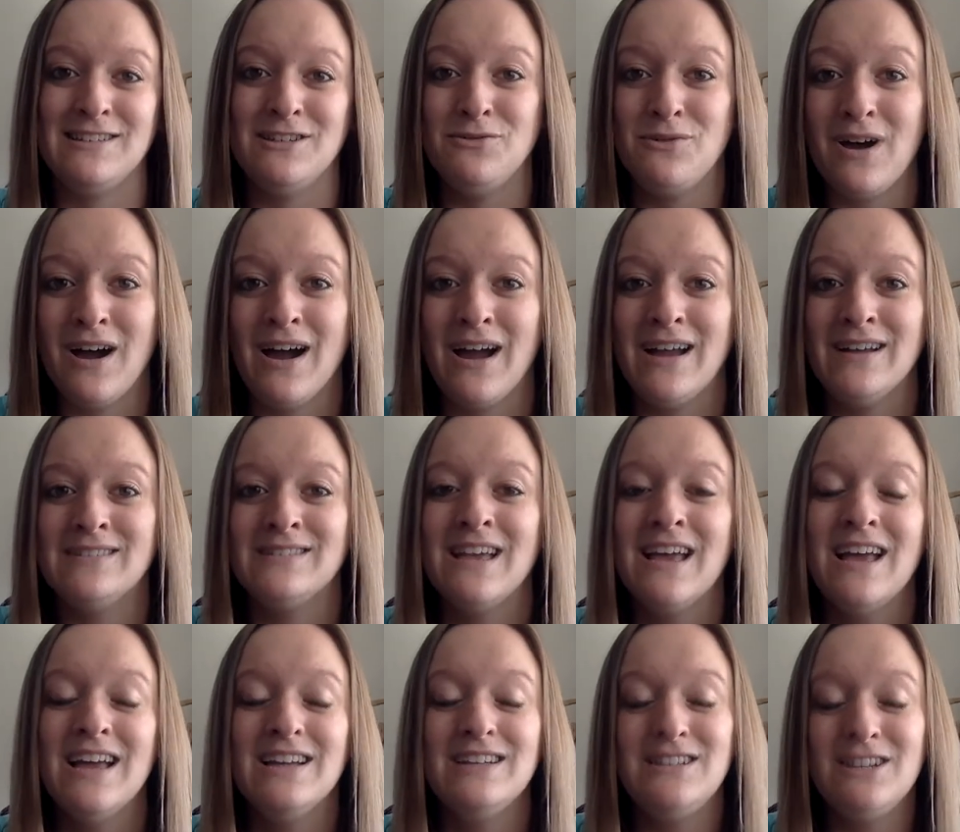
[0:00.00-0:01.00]
You guys,
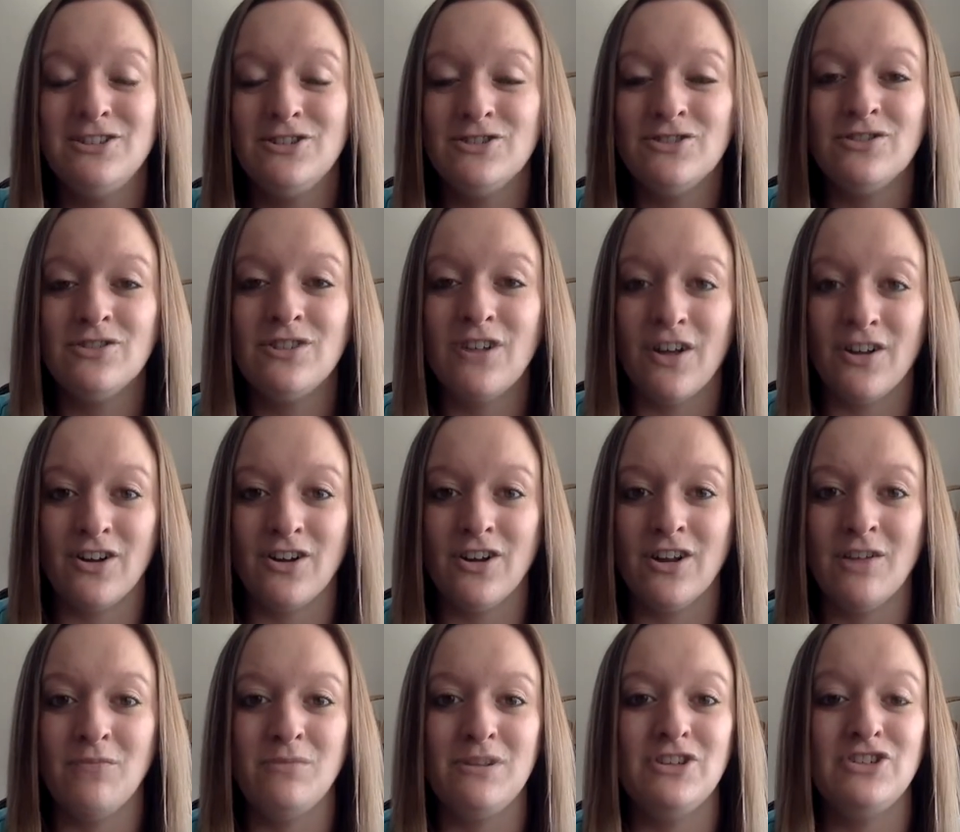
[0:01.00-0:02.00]
digital clutter
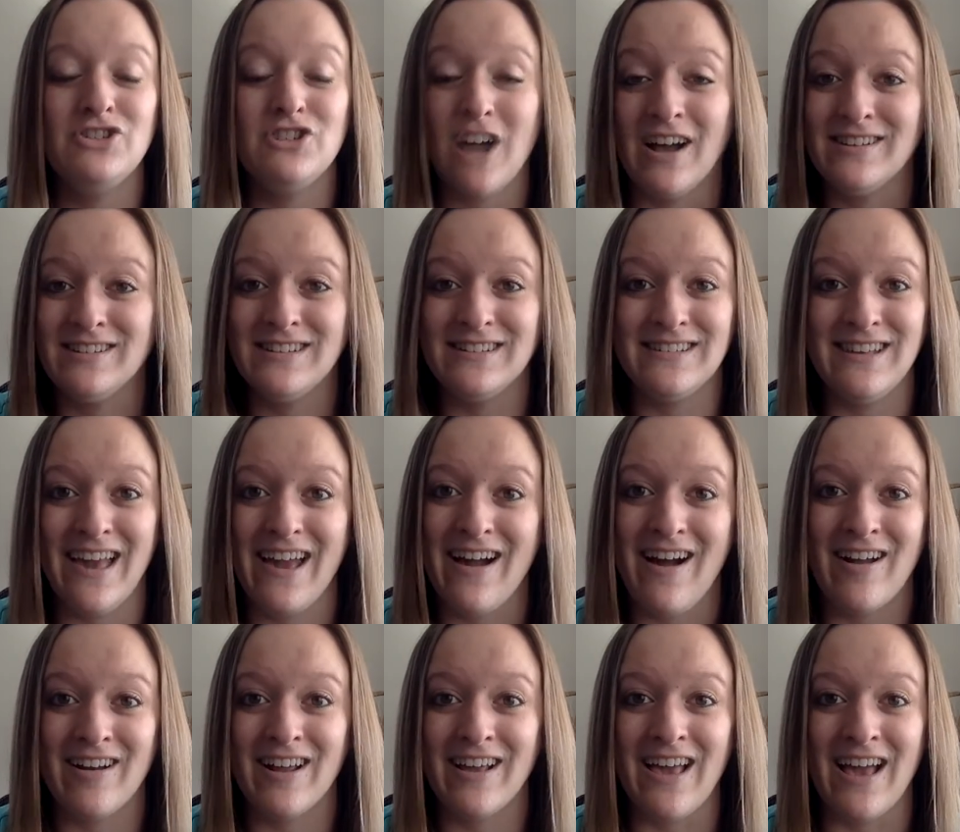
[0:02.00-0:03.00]
can be just as
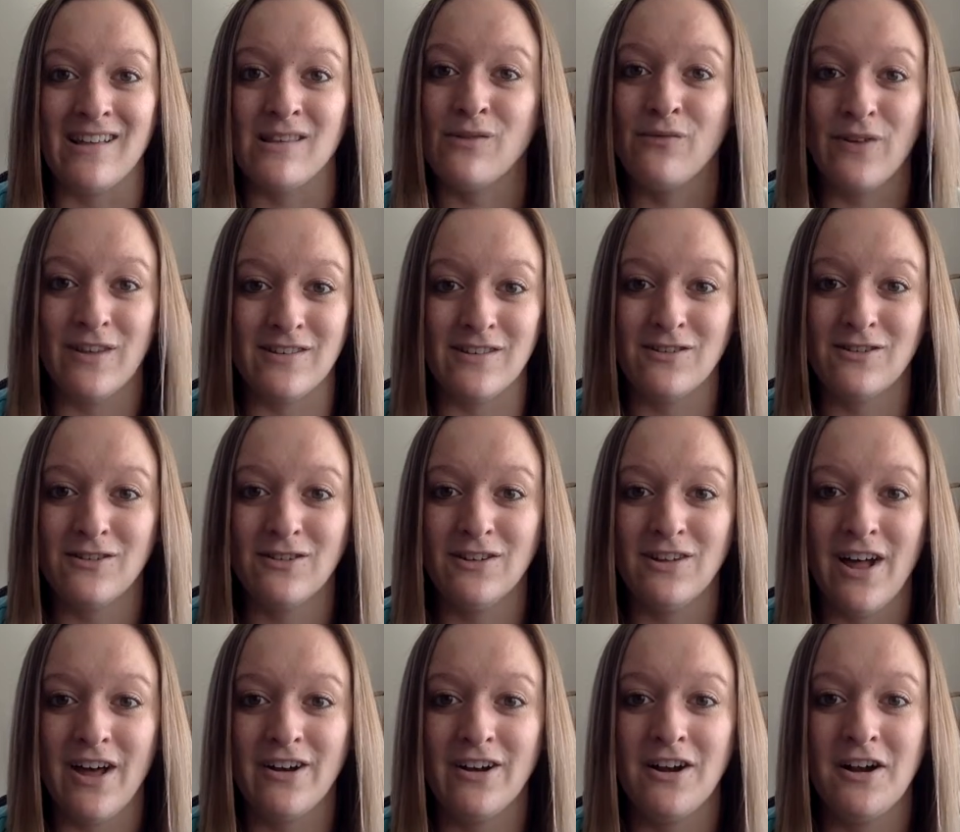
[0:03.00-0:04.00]
chaotic as physical
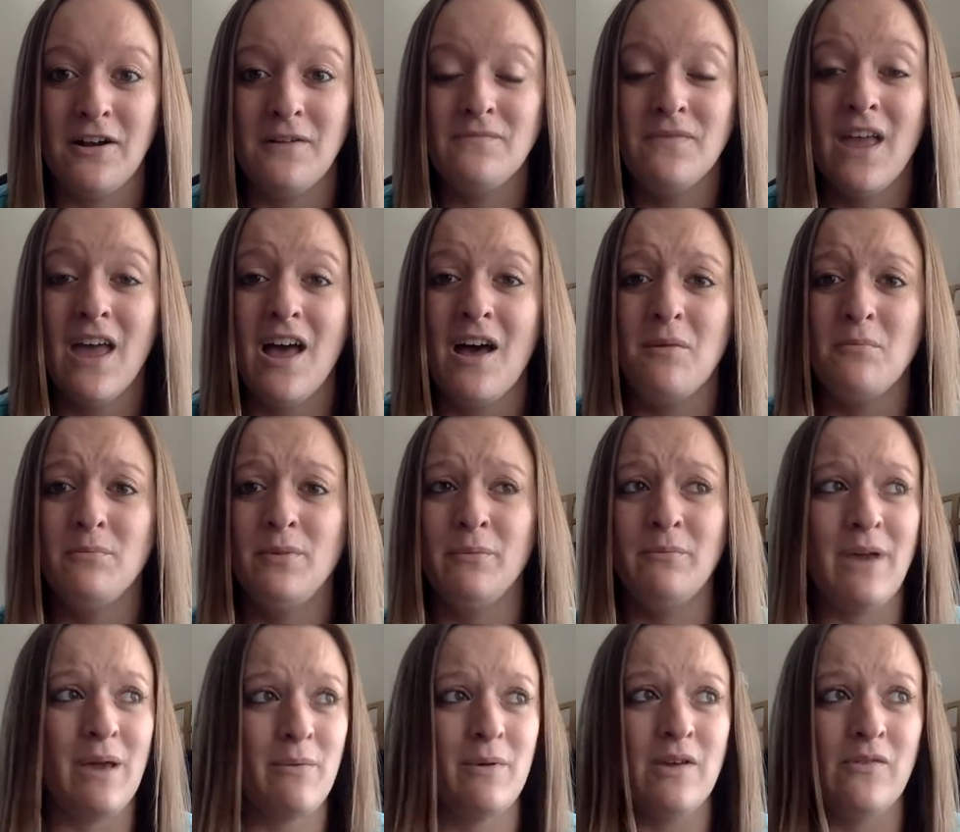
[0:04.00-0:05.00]
clutter, but
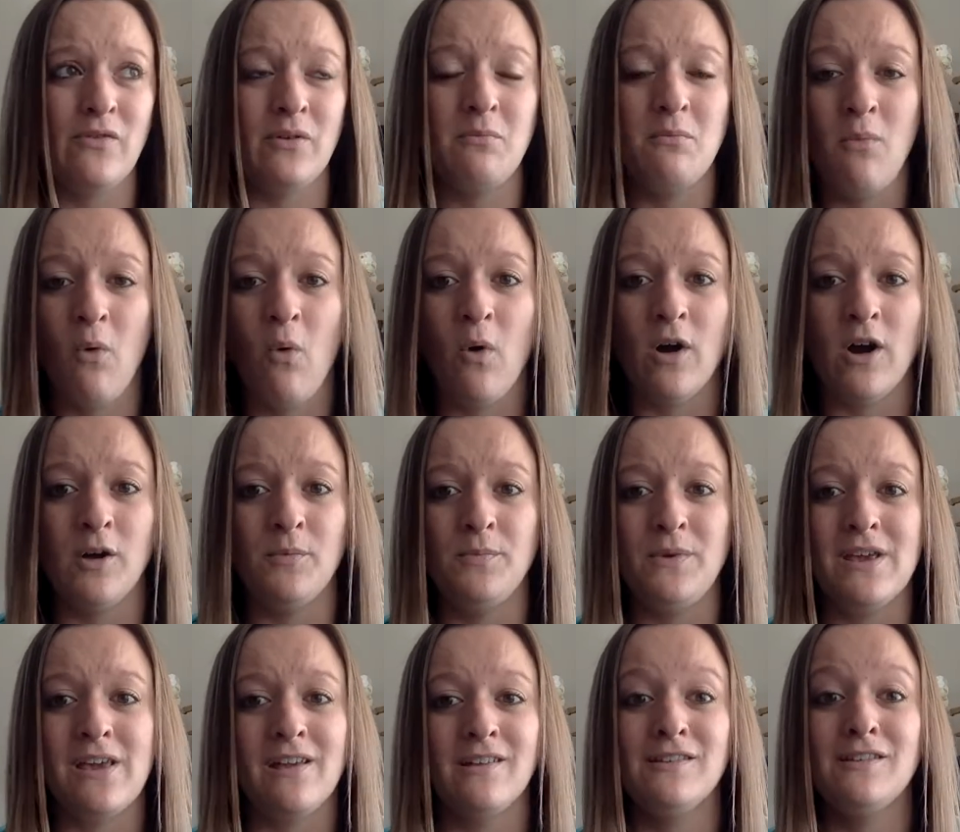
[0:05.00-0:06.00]
maybe even more
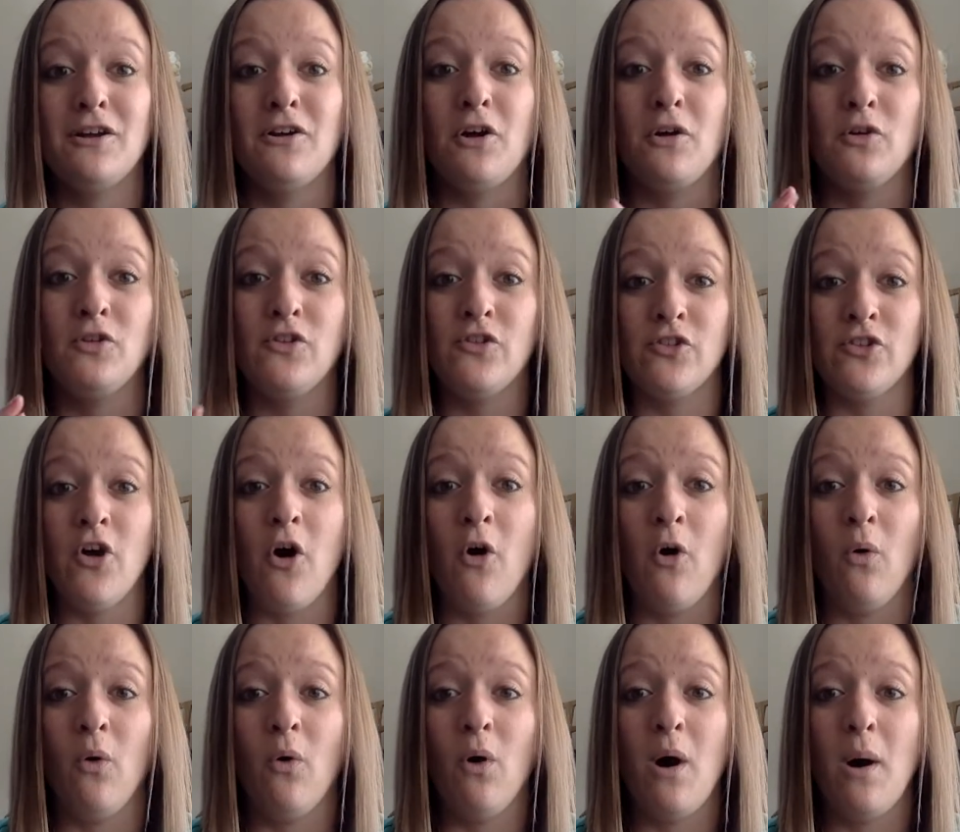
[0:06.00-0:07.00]
because there are
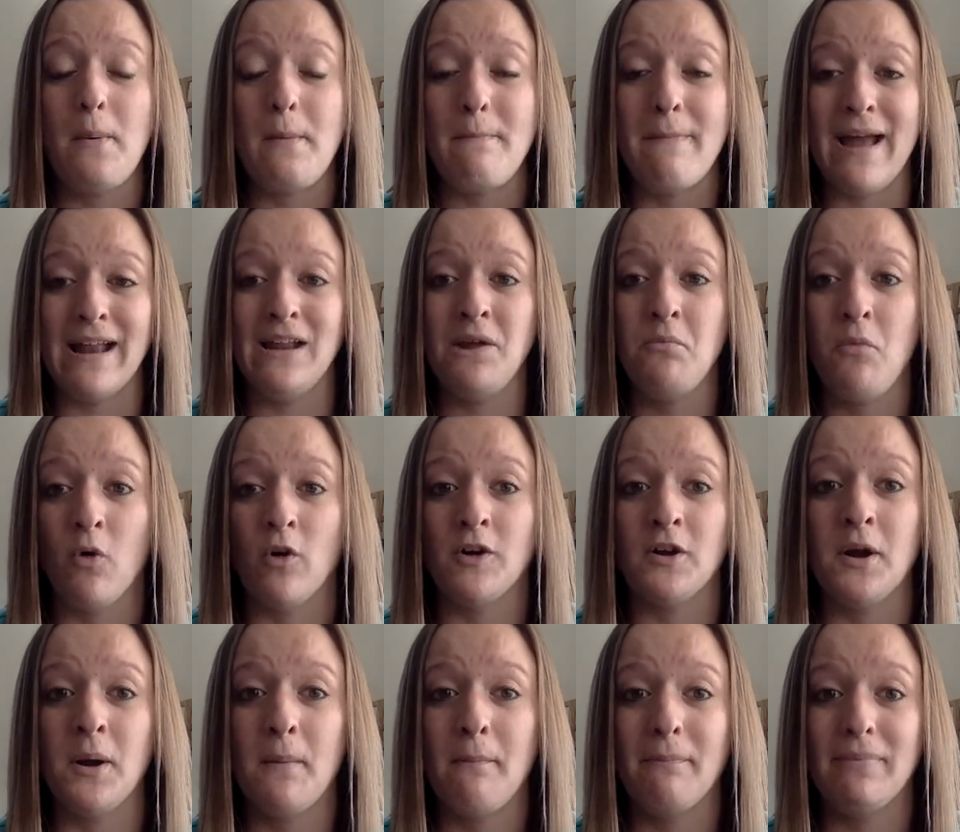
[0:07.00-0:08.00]
so many
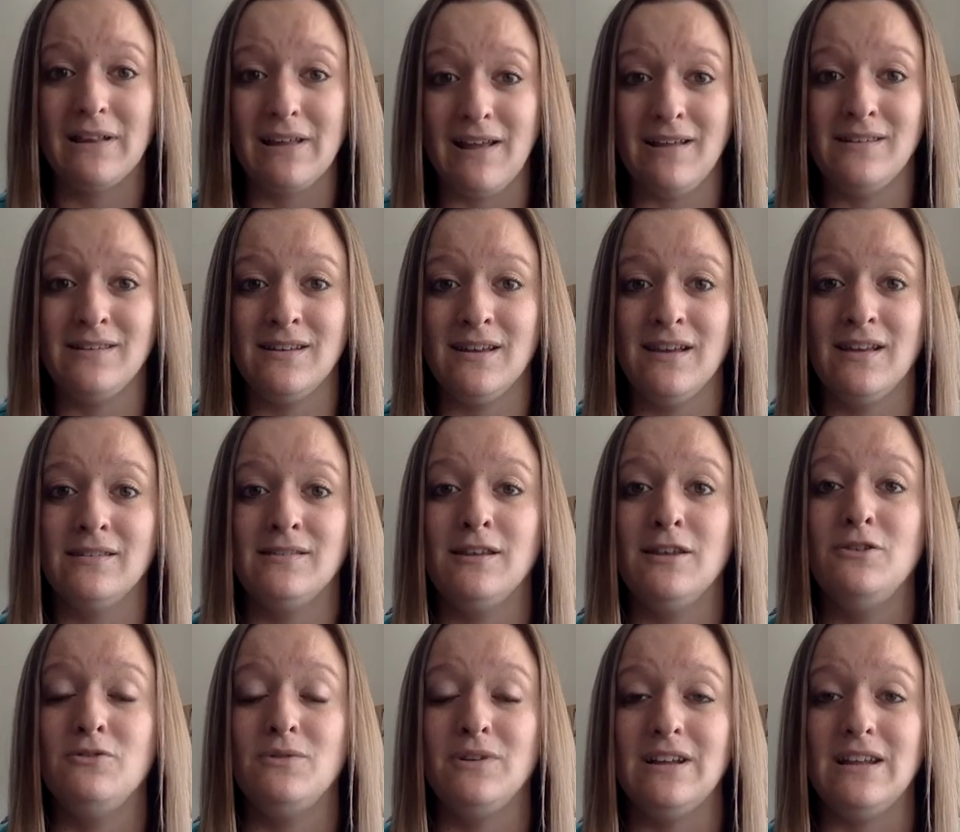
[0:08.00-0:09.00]
more places
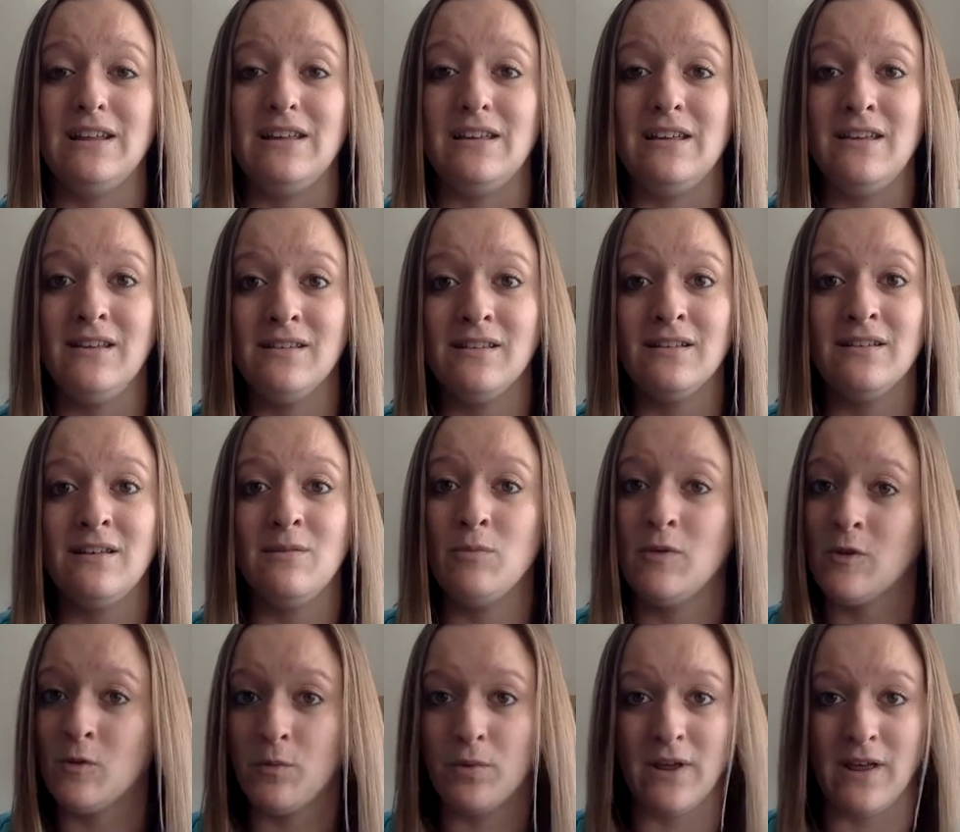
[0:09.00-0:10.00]
that you can easily
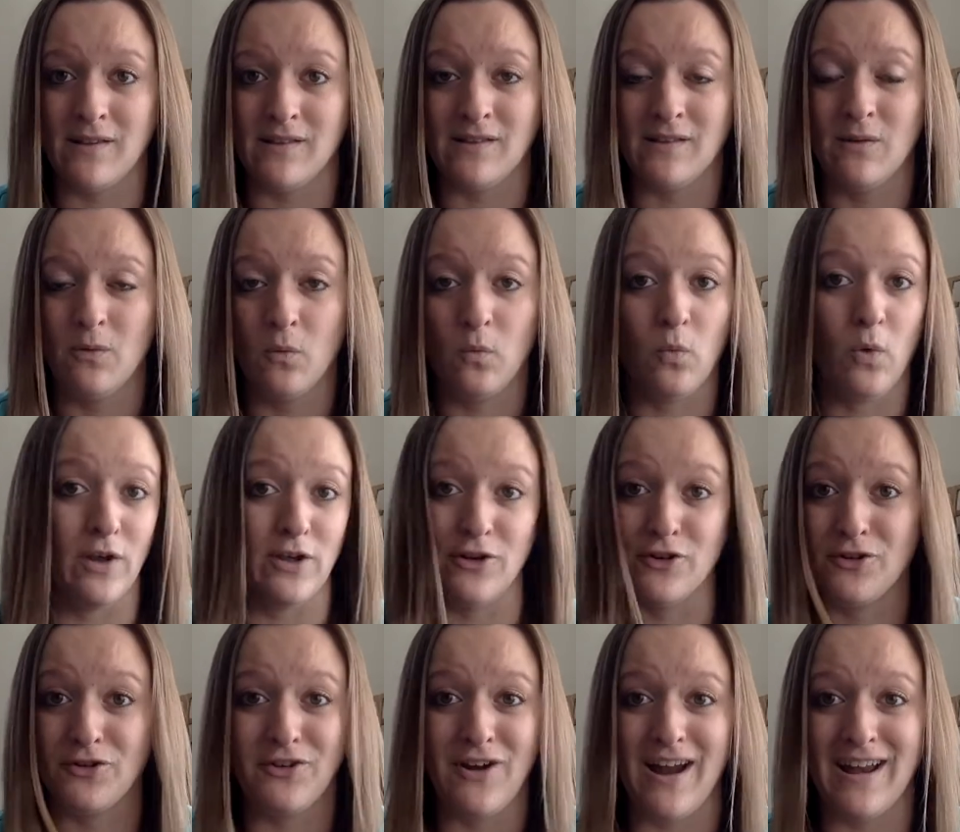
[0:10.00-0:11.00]
misplace what you're
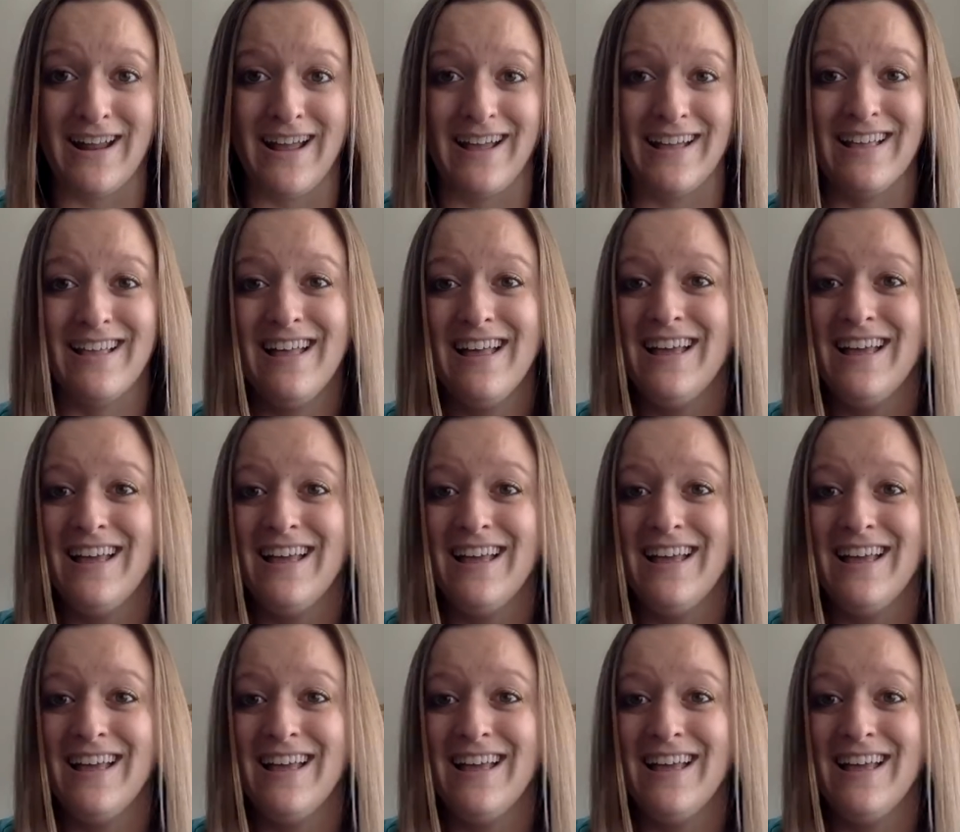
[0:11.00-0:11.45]
creating.